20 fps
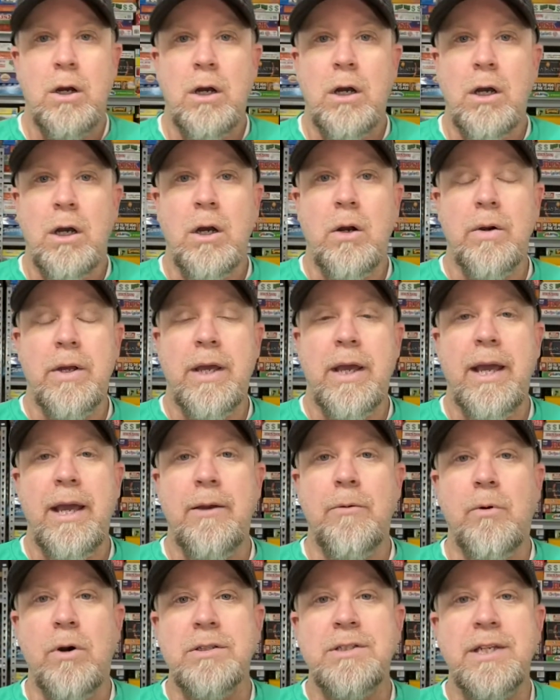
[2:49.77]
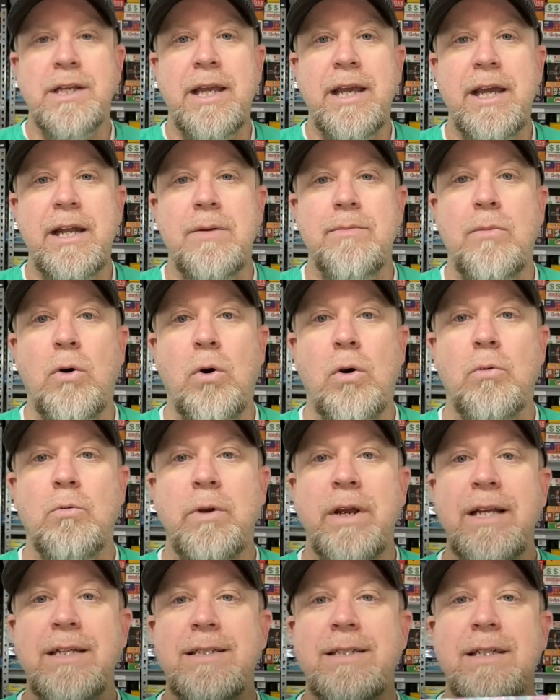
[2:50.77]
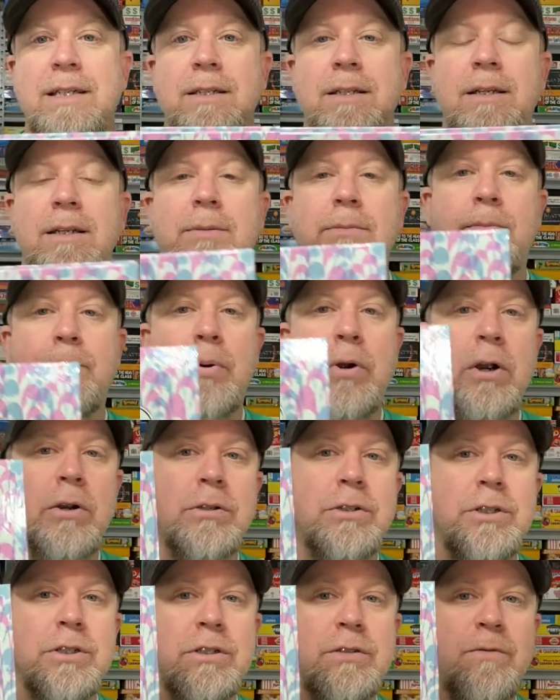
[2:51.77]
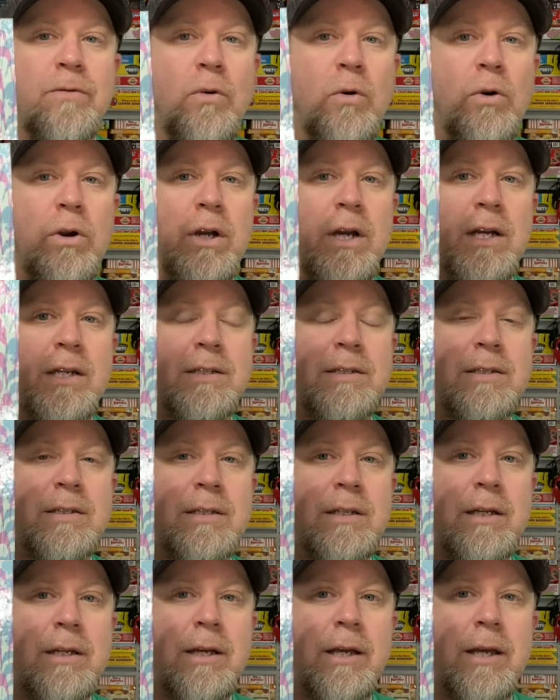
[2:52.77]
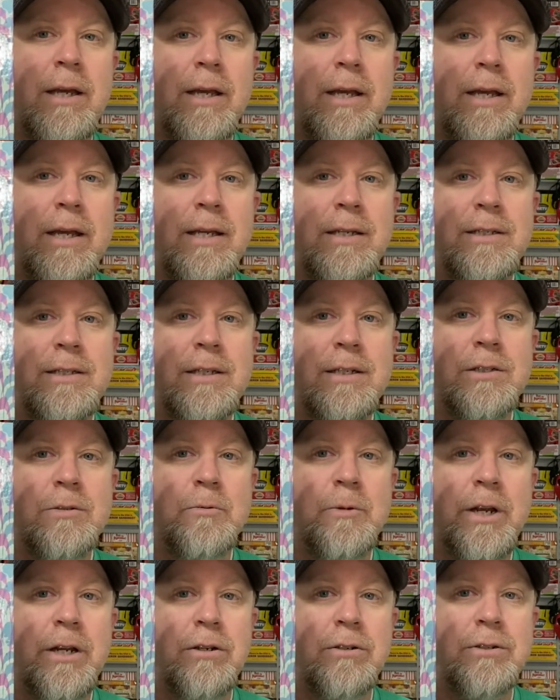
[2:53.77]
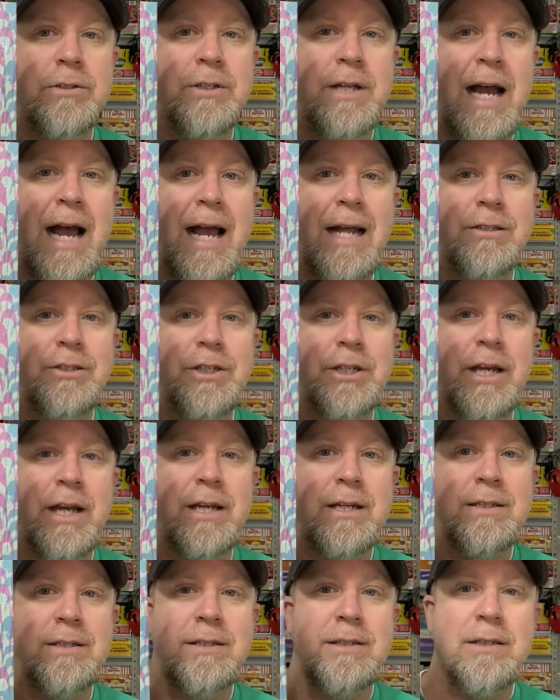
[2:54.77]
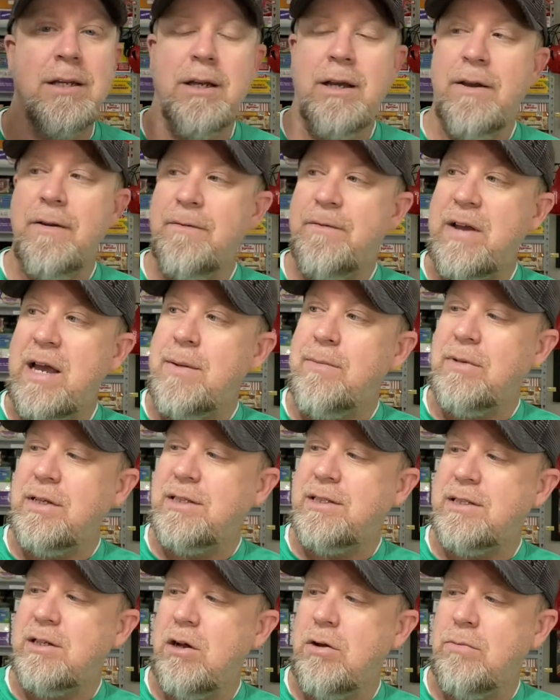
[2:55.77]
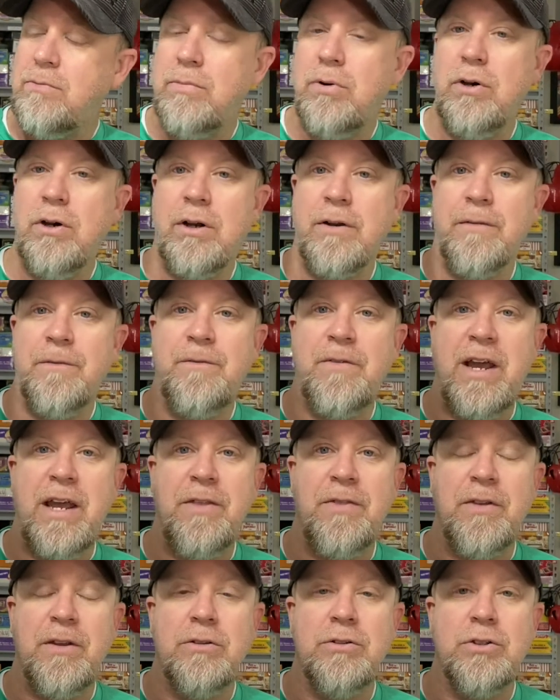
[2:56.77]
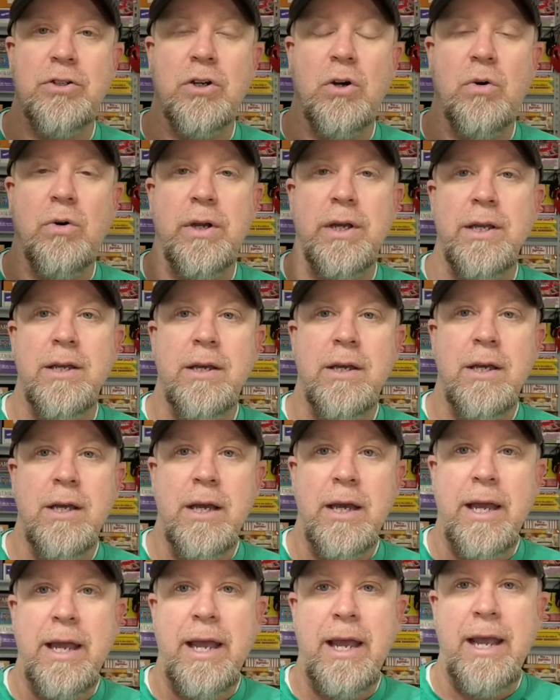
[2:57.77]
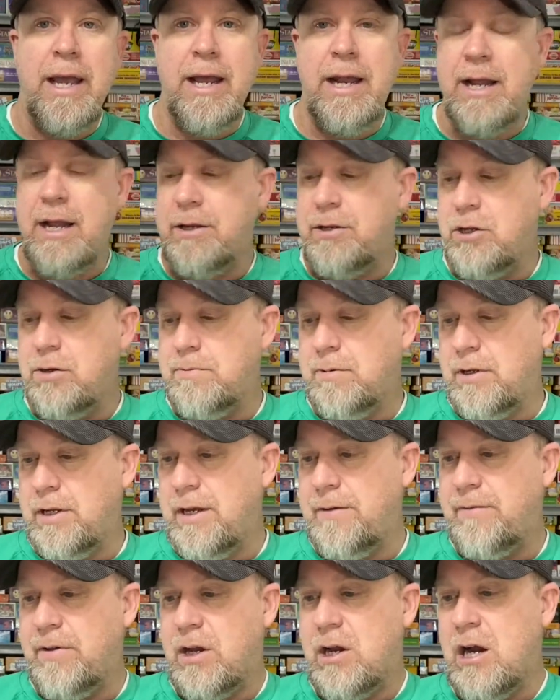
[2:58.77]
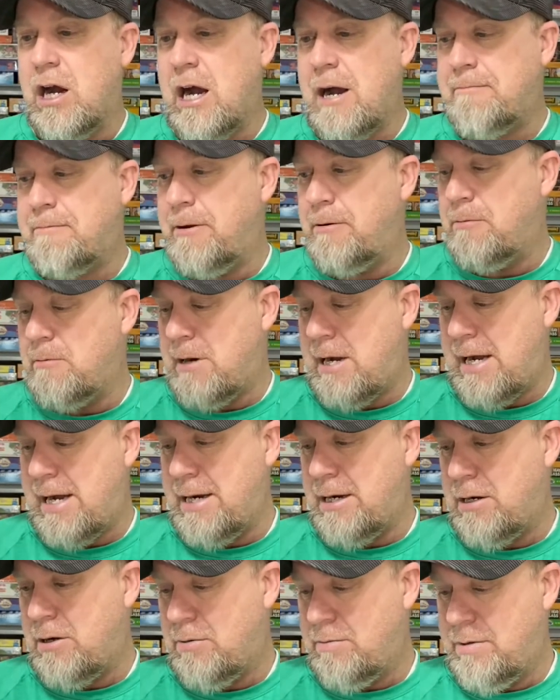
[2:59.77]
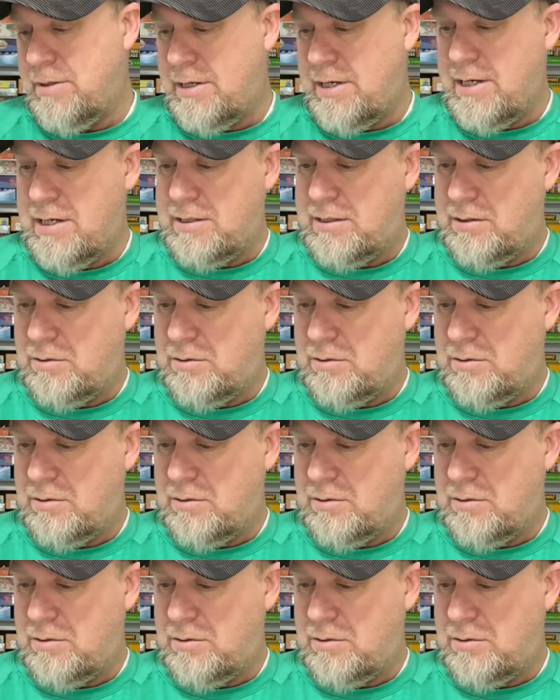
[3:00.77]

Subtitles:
Okay, once again, a more recent purchase for us is this Reader's Digest Family Songbook of Faith and Joy. And I do believe the copyright on this